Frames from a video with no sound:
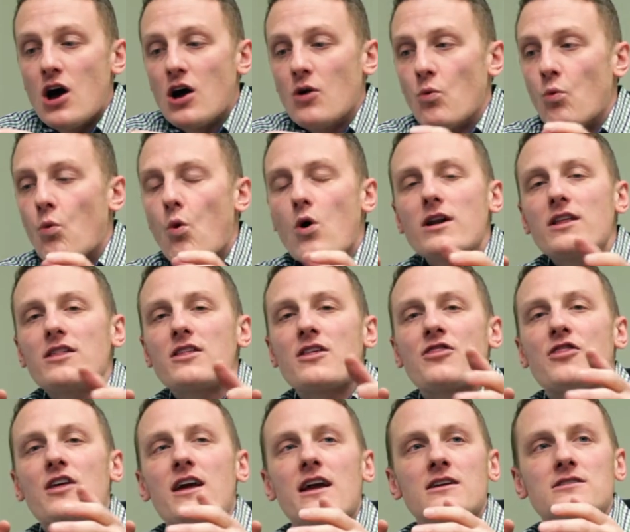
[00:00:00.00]
One of the
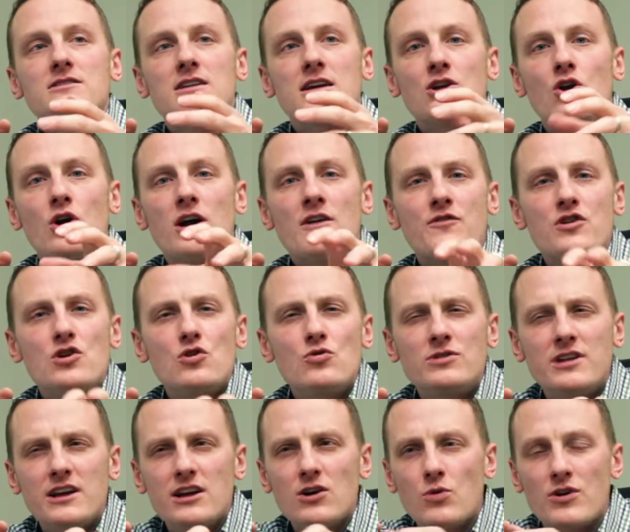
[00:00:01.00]
things, if you
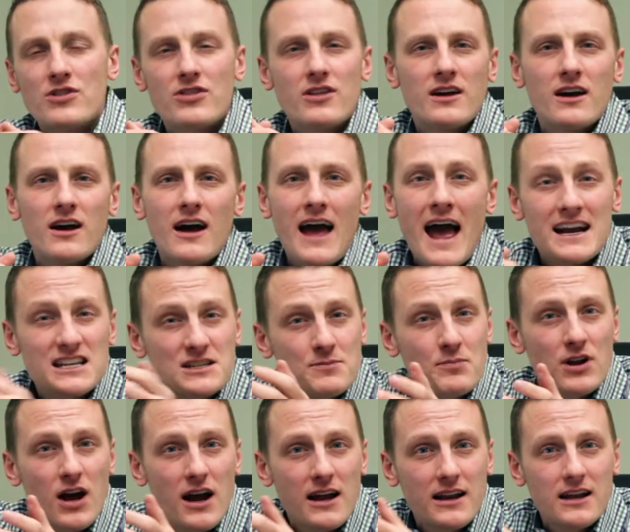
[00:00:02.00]
deal with
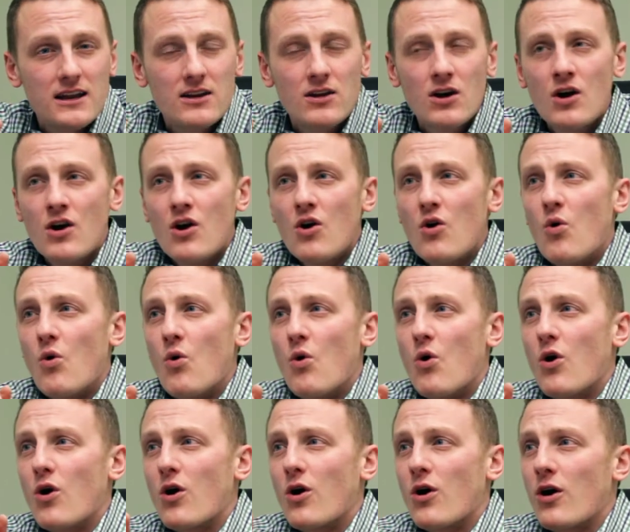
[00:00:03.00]
expedited
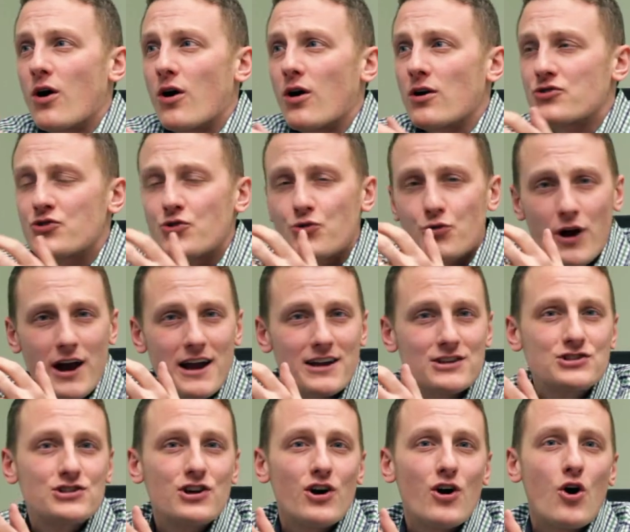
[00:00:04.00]
or trade
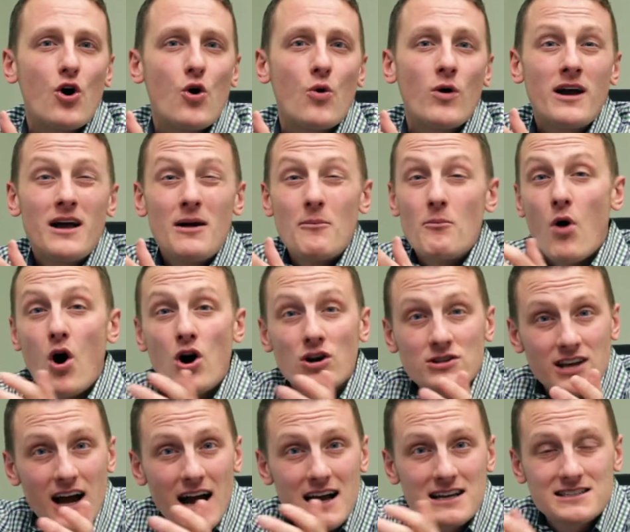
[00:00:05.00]
show,
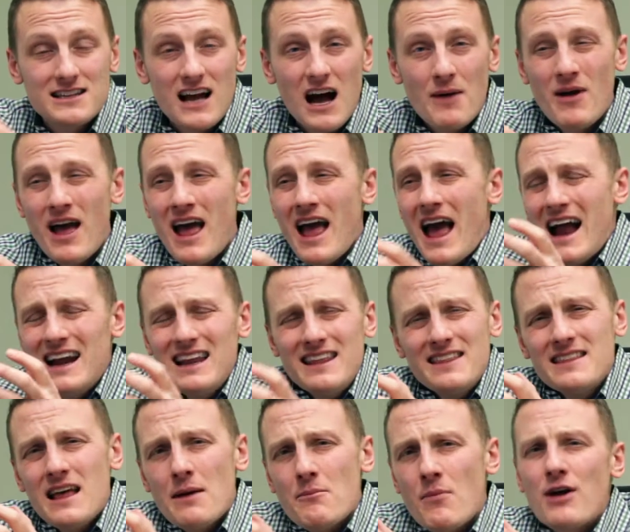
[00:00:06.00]
multi-stop, anything
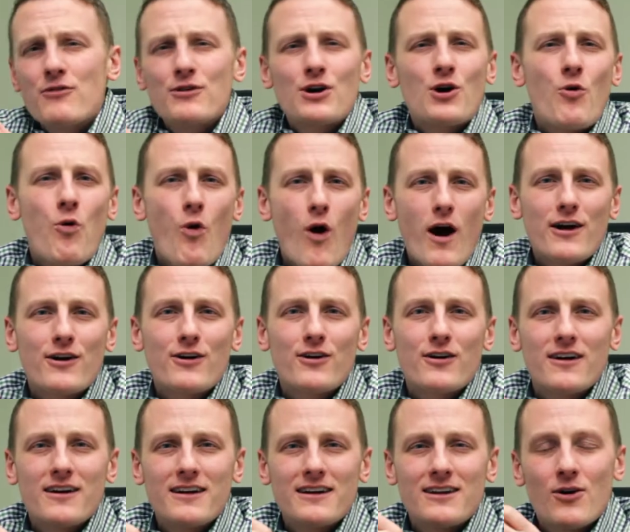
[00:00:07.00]
that might
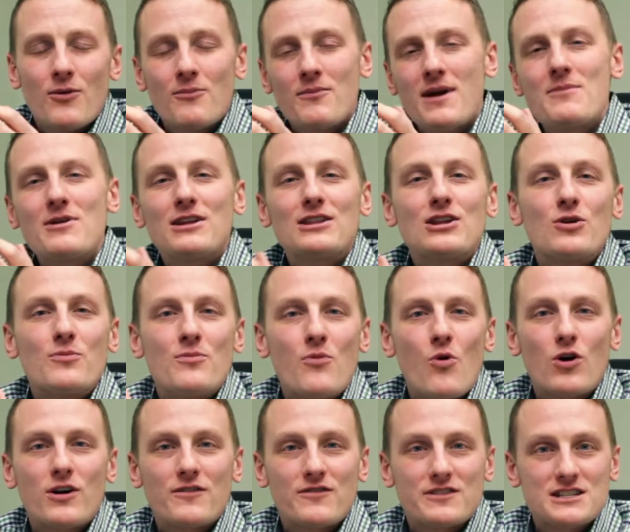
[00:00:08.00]
require, maybe a little
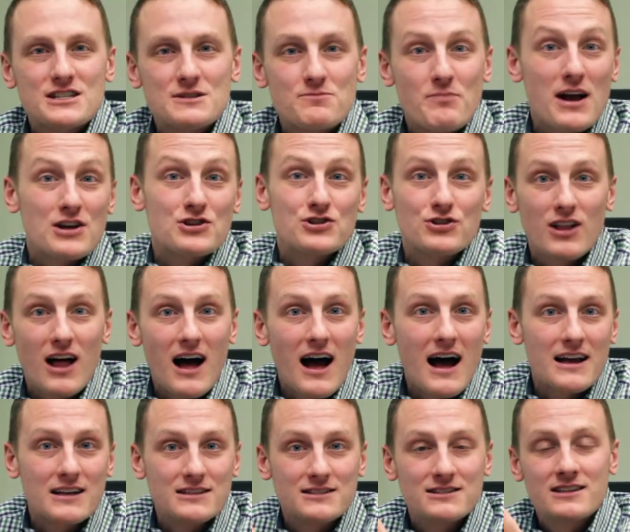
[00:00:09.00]
more of a
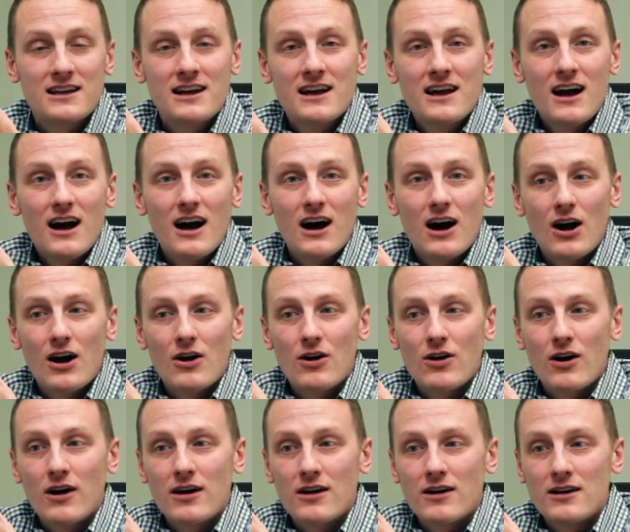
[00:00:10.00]
specialized
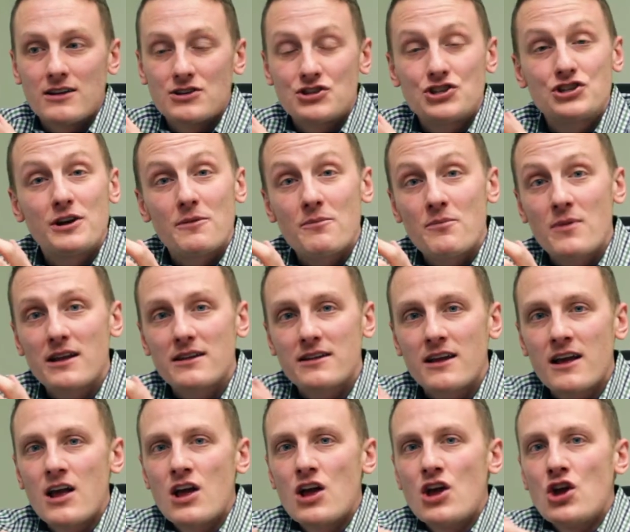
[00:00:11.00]
shipment,
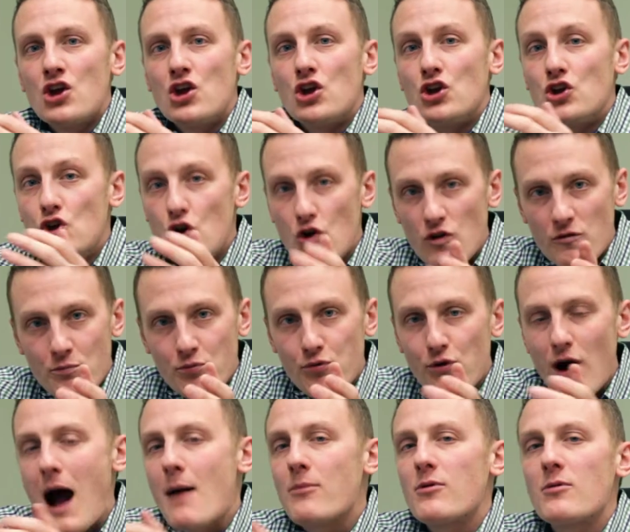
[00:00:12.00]
you've
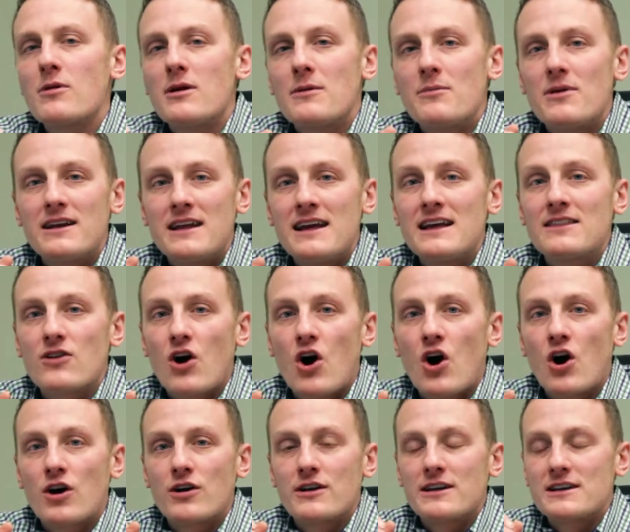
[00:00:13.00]
probably been hit the
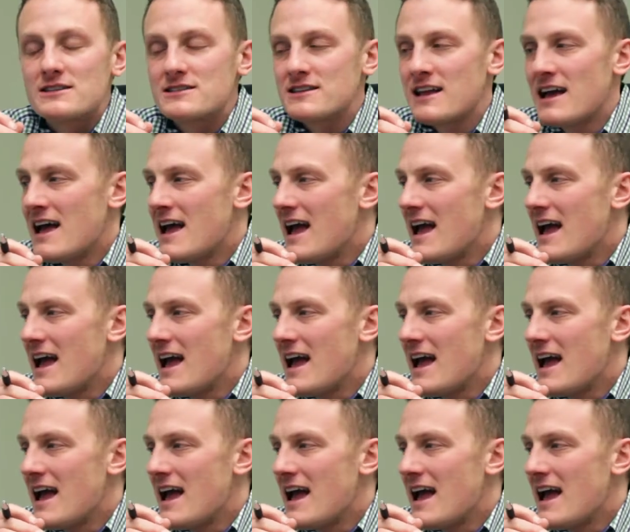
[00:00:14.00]
hardest.